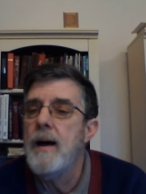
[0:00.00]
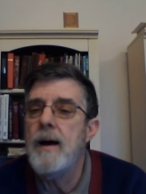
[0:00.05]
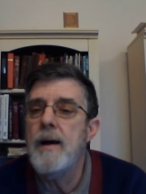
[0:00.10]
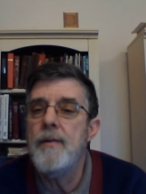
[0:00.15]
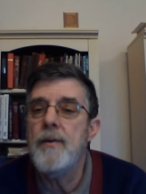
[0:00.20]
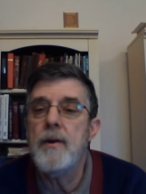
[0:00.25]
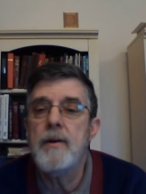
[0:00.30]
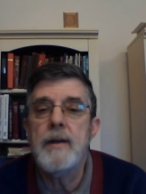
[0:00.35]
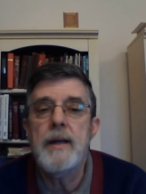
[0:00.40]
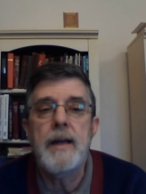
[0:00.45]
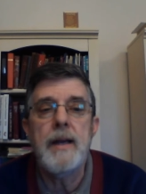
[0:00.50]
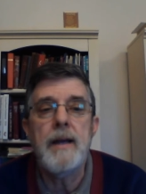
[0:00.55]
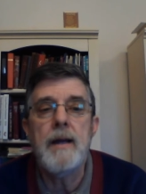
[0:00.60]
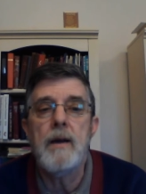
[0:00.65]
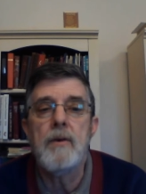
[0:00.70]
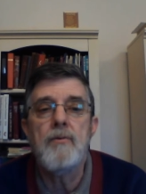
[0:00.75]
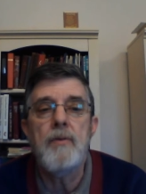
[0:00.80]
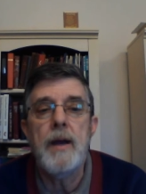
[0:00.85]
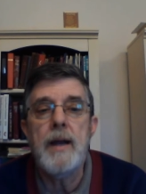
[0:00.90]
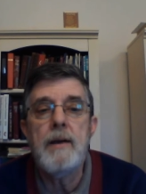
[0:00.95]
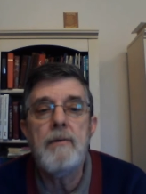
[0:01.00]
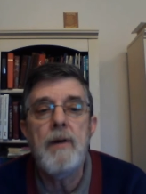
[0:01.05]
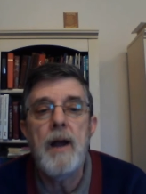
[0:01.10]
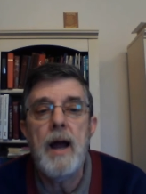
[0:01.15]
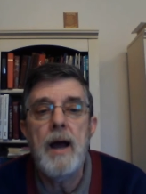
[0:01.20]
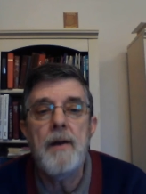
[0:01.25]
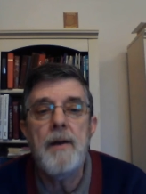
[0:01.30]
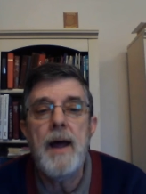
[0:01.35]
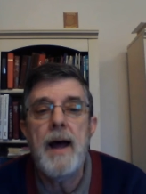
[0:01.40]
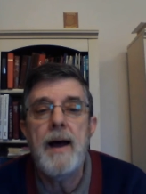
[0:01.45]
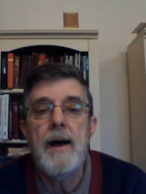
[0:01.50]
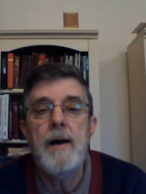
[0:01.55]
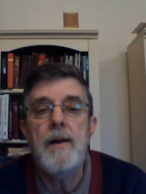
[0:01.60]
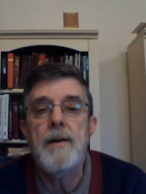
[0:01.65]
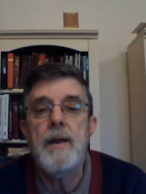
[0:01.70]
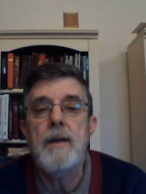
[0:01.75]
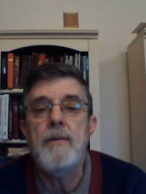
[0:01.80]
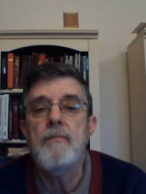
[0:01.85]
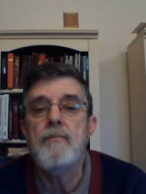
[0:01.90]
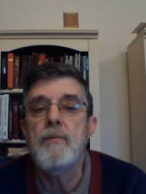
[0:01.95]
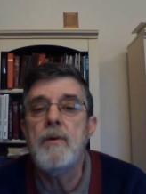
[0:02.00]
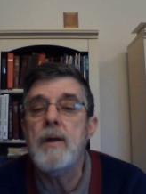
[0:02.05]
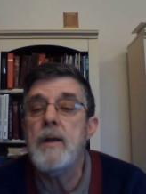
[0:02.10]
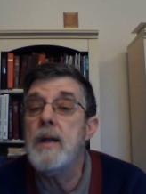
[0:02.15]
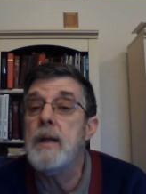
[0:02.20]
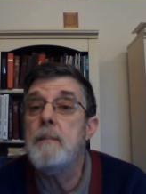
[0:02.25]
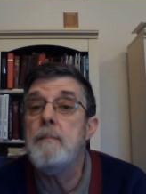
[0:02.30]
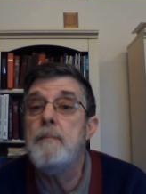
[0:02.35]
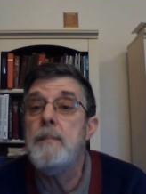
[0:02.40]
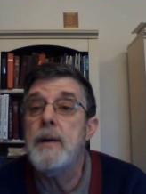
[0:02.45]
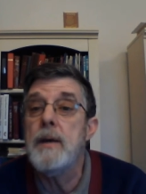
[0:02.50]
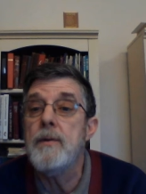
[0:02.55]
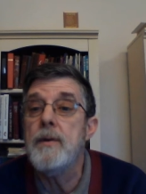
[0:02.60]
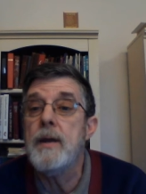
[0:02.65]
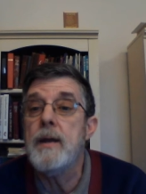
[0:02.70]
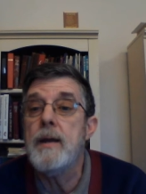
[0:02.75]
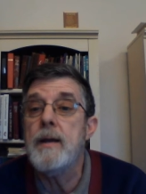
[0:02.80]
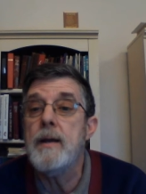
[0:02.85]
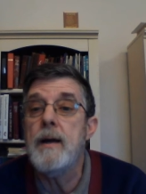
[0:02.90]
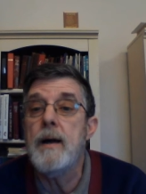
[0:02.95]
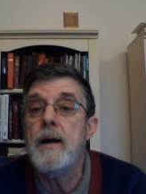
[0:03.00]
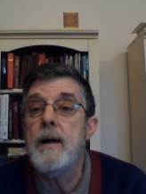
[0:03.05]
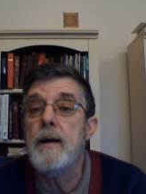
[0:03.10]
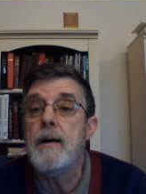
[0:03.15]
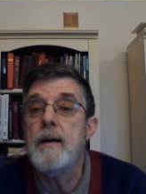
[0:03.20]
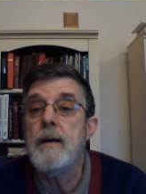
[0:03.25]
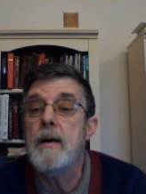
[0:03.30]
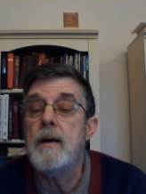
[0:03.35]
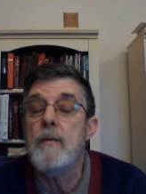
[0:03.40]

Uh, they're getting a great crowd out and really building a, uh,